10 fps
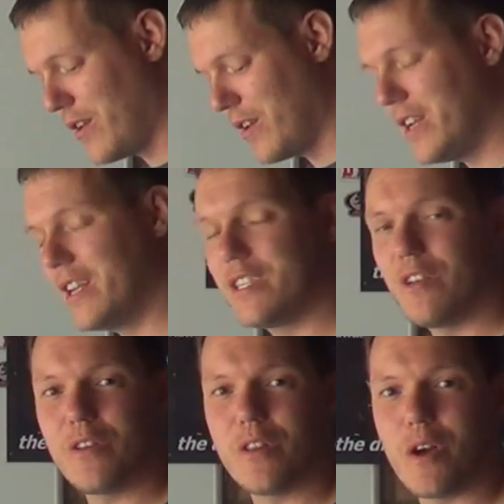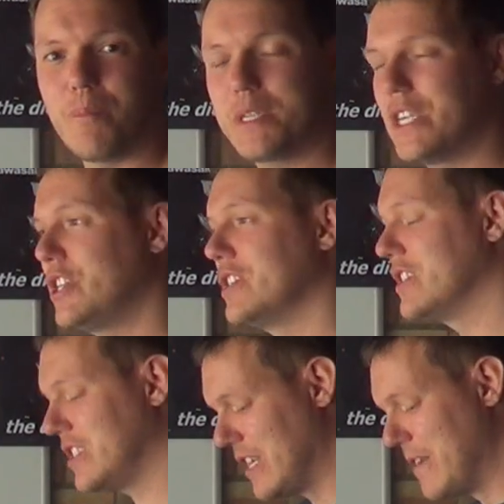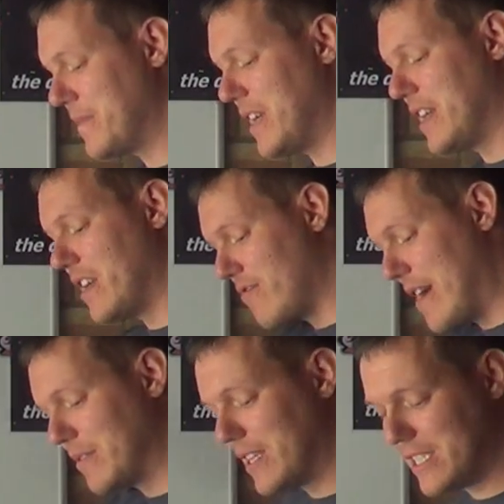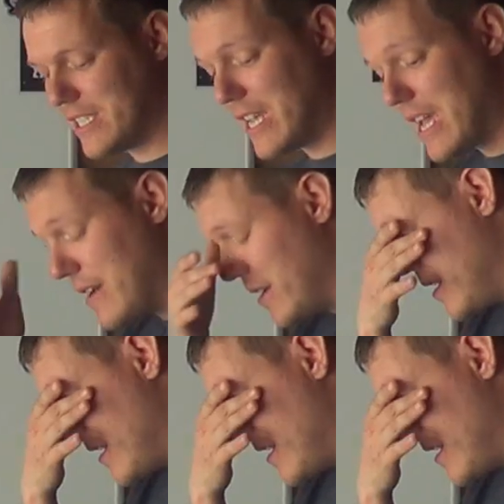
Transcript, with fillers: in his local competitions in and around his state.